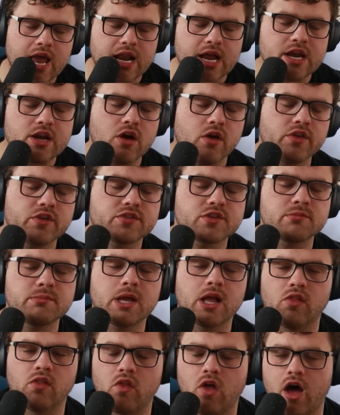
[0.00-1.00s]
I know there's gonna be a
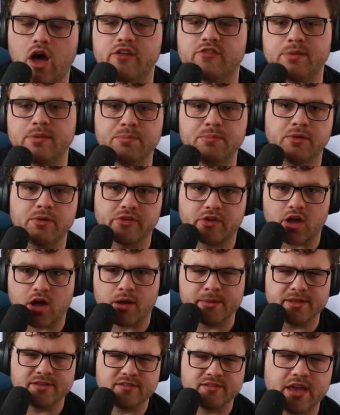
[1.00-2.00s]
lot of people in the
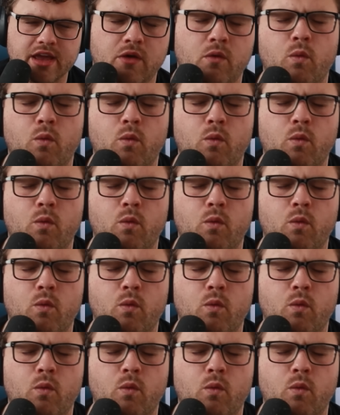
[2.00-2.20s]
comments saying,